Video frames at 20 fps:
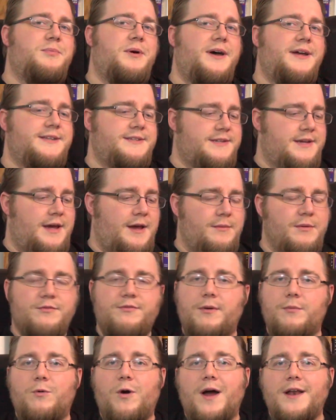But
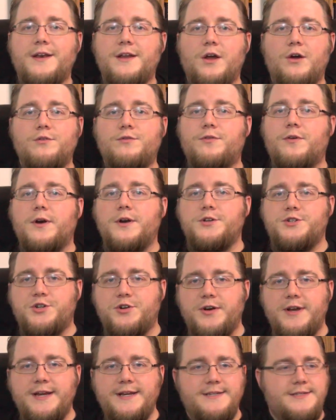if I'm wanting to go for a
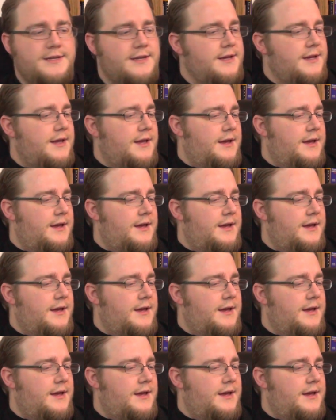treat,